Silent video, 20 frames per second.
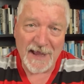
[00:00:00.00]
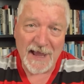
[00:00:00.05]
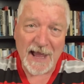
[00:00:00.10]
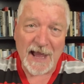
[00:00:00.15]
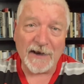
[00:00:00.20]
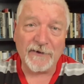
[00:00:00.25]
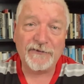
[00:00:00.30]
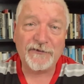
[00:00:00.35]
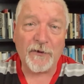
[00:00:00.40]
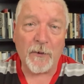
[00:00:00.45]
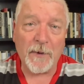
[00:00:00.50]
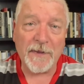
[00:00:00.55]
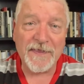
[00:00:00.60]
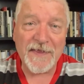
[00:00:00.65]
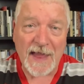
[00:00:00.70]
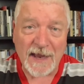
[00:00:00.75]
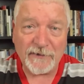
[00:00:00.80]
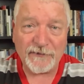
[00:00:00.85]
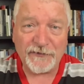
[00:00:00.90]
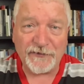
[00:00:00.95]
And so in
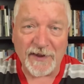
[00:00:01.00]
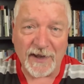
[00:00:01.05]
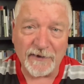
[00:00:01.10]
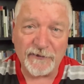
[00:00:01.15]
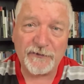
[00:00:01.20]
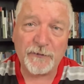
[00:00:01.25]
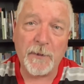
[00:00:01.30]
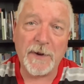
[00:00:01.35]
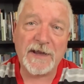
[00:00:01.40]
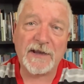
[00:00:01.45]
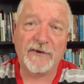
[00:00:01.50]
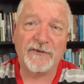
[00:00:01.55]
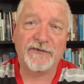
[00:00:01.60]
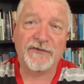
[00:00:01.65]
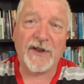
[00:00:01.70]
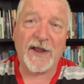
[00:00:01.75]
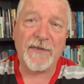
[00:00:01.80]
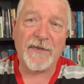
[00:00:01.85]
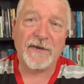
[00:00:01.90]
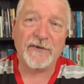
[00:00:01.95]
that sense, we can
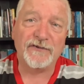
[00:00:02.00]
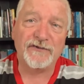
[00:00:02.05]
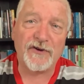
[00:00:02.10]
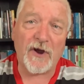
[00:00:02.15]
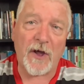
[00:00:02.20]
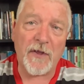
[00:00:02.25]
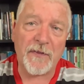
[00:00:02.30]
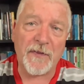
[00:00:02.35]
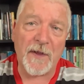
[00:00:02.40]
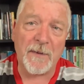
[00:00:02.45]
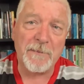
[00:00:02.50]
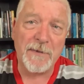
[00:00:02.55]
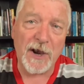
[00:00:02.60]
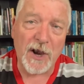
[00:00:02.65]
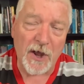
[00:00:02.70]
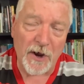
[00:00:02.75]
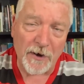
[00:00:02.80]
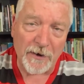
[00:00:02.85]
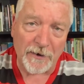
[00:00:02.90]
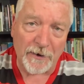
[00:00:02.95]
say that Jotham
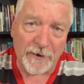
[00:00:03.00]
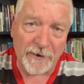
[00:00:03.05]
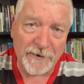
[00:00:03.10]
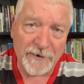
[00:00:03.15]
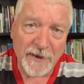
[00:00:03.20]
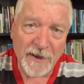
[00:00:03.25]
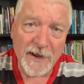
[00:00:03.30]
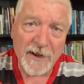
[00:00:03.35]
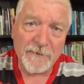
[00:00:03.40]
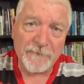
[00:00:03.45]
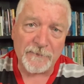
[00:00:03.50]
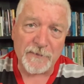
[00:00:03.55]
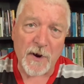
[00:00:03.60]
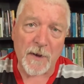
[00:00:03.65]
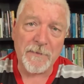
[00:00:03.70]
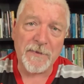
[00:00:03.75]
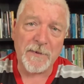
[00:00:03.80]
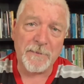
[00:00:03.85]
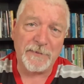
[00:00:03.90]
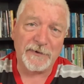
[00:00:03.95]
learned
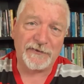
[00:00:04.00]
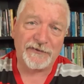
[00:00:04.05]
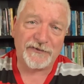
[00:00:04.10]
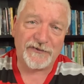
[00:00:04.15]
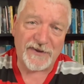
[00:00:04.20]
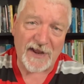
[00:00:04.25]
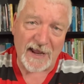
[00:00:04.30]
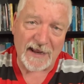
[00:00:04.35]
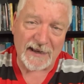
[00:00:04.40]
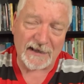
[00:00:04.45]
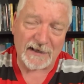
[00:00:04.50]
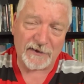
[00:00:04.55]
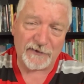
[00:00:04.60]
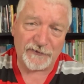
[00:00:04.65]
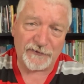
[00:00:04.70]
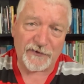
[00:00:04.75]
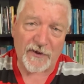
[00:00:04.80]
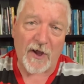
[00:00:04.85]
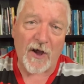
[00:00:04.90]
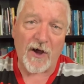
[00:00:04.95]
from the
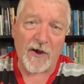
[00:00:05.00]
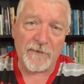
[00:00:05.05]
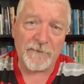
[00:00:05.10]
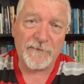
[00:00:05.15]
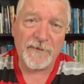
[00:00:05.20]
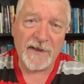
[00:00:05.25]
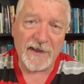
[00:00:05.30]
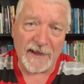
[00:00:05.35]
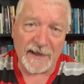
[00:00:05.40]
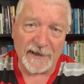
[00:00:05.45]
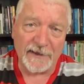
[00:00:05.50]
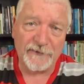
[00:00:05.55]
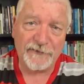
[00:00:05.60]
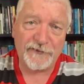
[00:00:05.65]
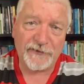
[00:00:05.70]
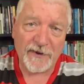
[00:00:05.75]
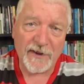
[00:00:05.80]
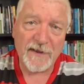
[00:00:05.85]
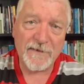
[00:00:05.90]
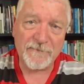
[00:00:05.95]
mistakes of
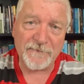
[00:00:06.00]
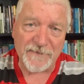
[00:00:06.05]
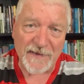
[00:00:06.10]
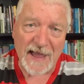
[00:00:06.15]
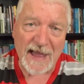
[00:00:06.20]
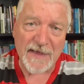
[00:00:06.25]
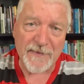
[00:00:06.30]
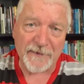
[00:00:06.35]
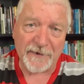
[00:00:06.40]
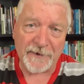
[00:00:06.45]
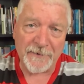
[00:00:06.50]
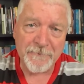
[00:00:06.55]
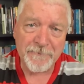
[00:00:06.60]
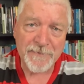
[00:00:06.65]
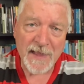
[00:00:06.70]
his father.